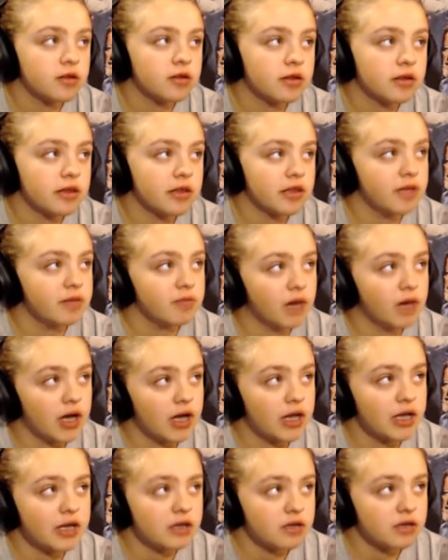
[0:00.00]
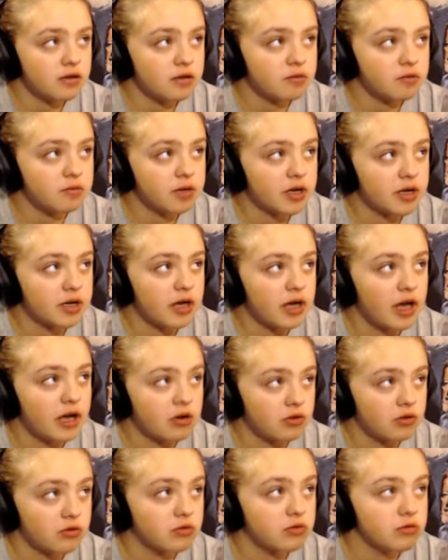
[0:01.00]
They might, but I
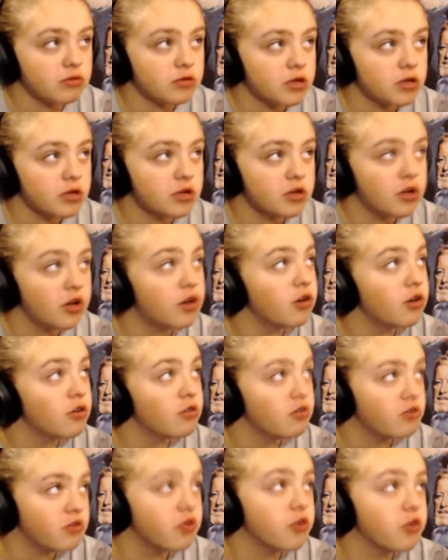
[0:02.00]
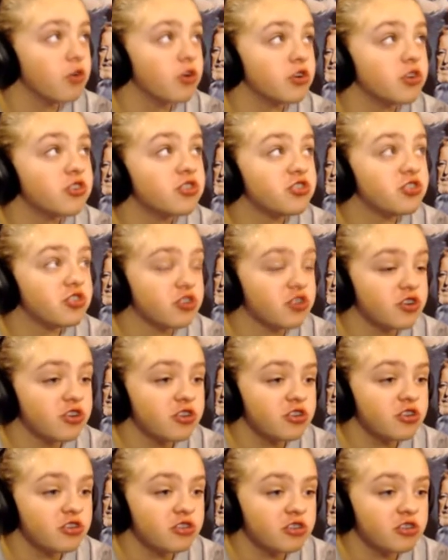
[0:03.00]
don't know for sure.